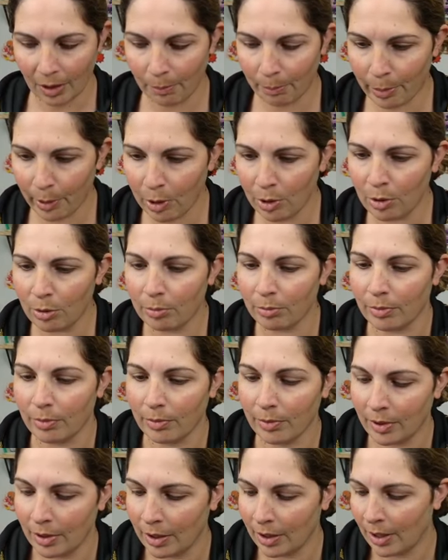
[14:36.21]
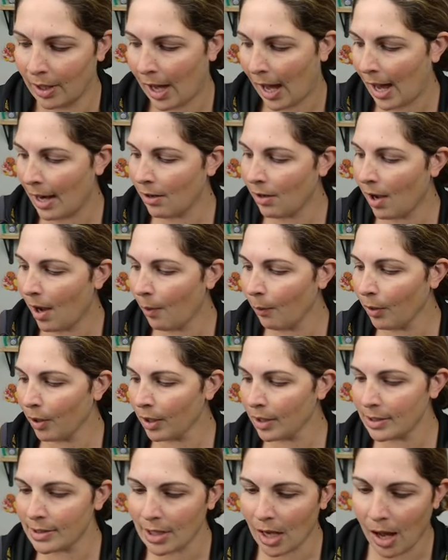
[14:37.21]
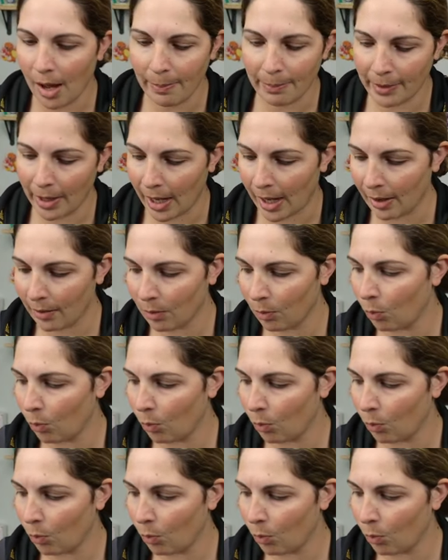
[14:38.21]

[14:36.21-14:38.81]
Boom. I don't know how we're going to top that.